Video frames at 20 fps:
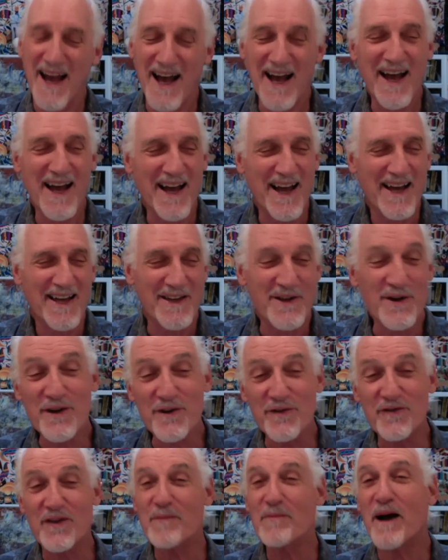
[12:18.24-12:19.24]
Yeah, you
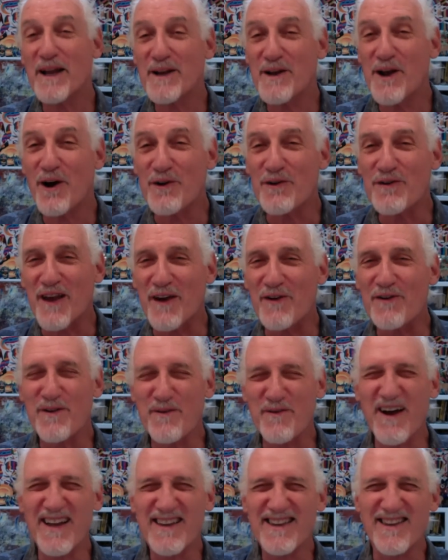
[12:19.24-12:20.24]
can see my notes. I
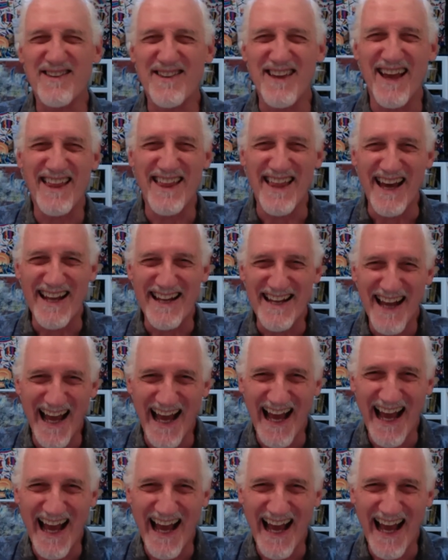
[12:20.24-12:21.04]
was about to say that.